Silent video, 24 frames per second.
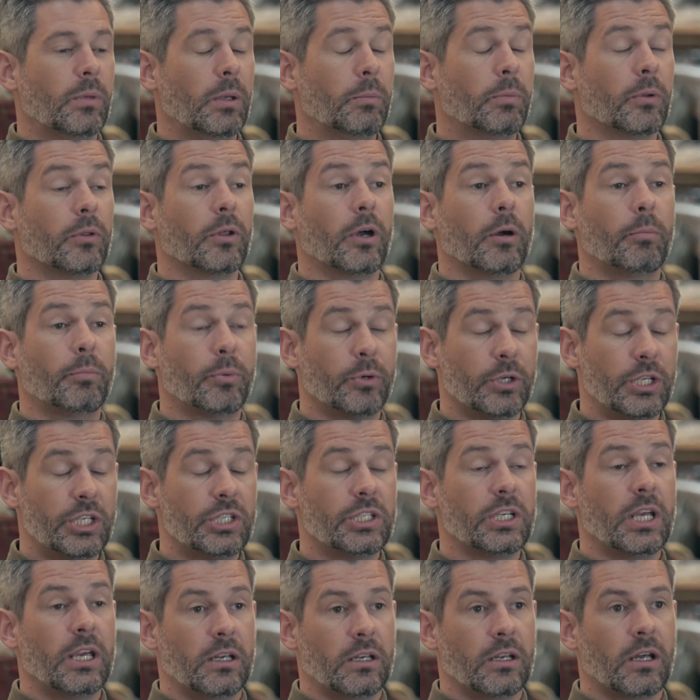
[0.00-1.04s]
People that
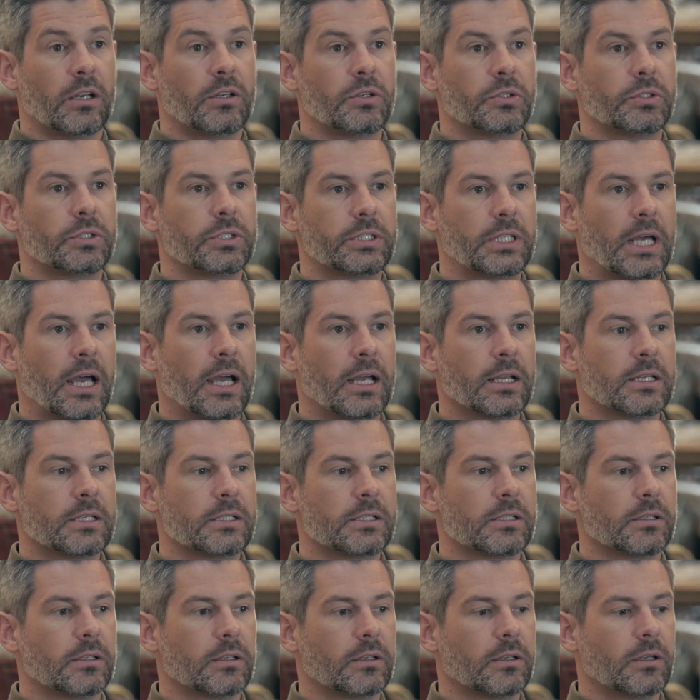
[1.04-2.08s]
appreciate and
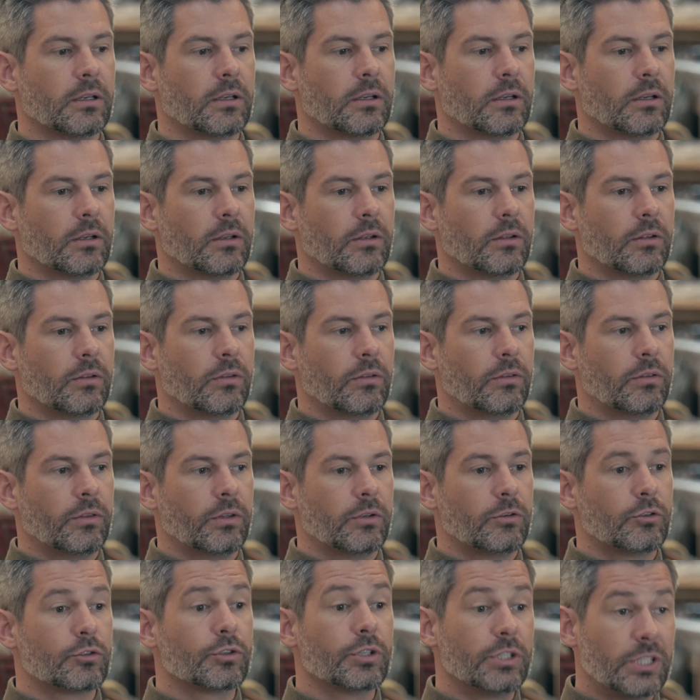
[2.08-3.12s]
understand
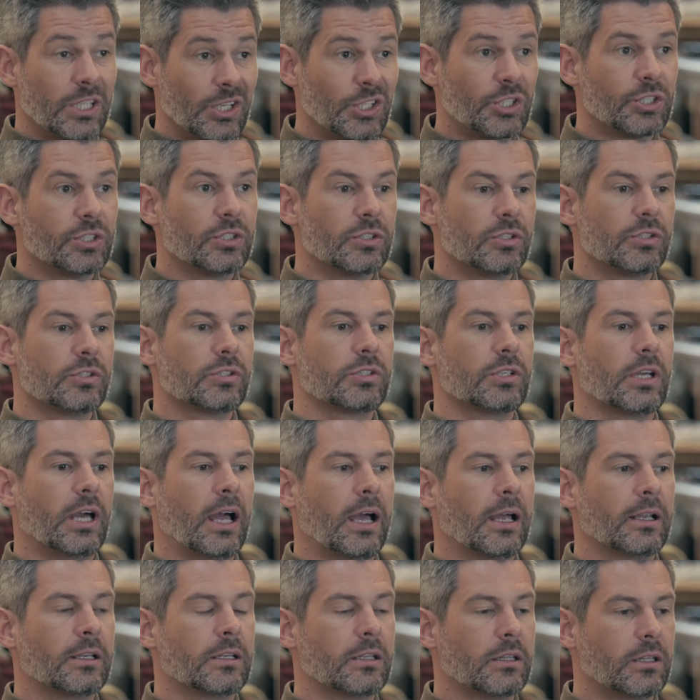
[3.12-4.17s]
the traditions
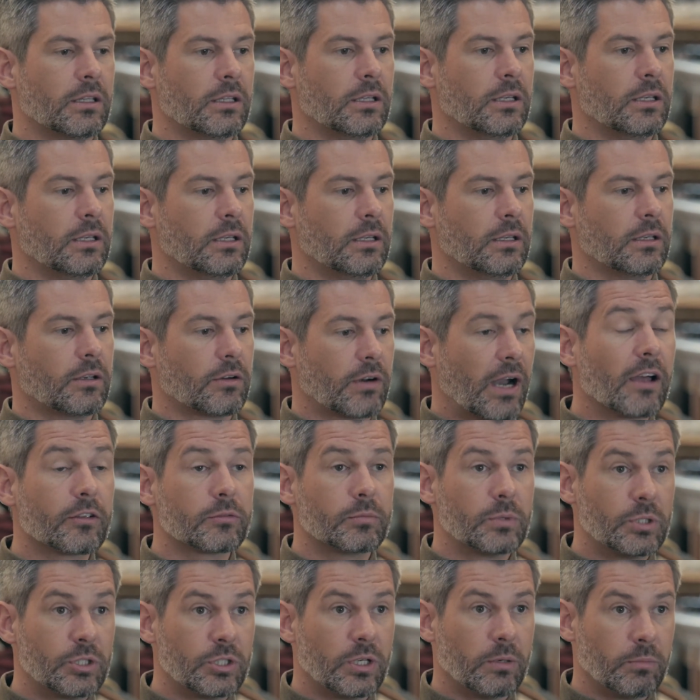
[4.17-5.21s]
and the
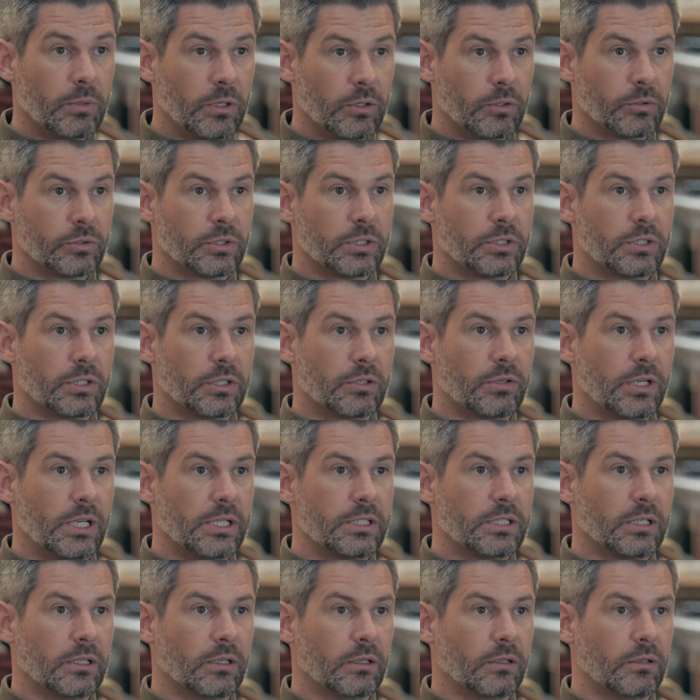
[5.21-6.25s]
craftsmanship that goes into
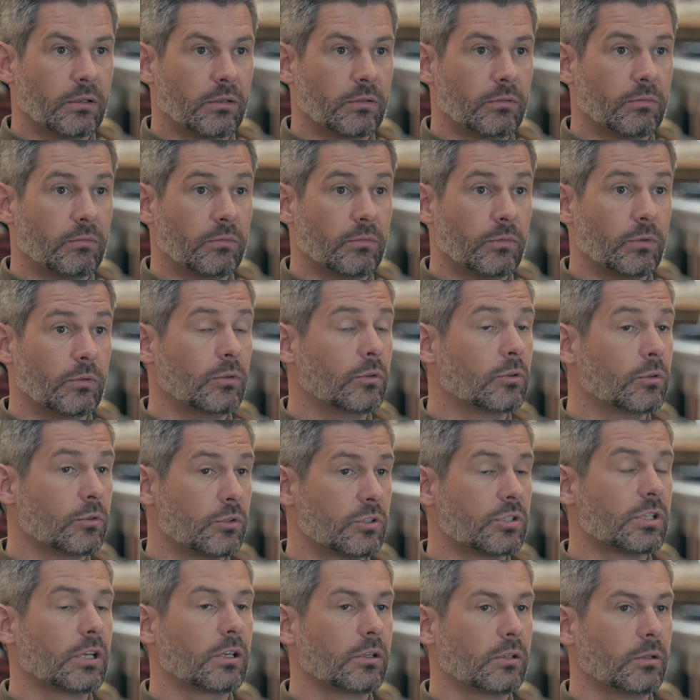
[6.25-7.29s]
creating good
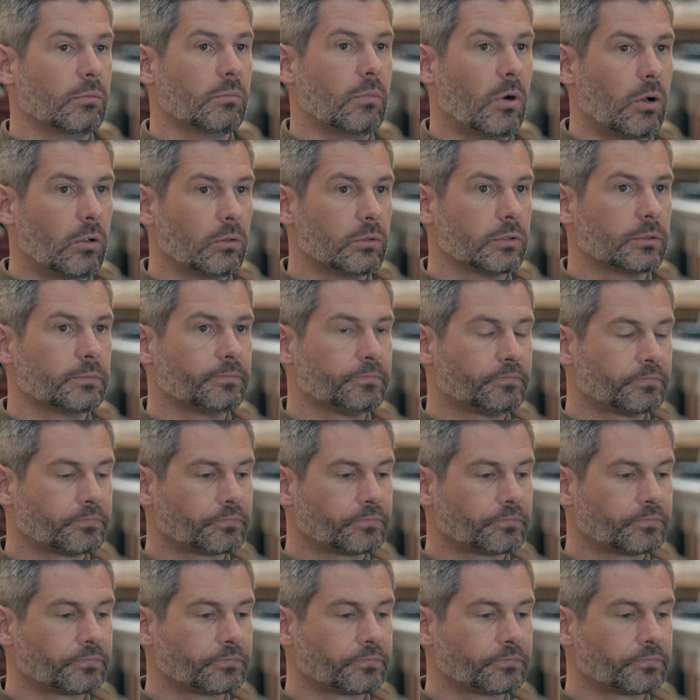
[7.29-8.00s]
single malt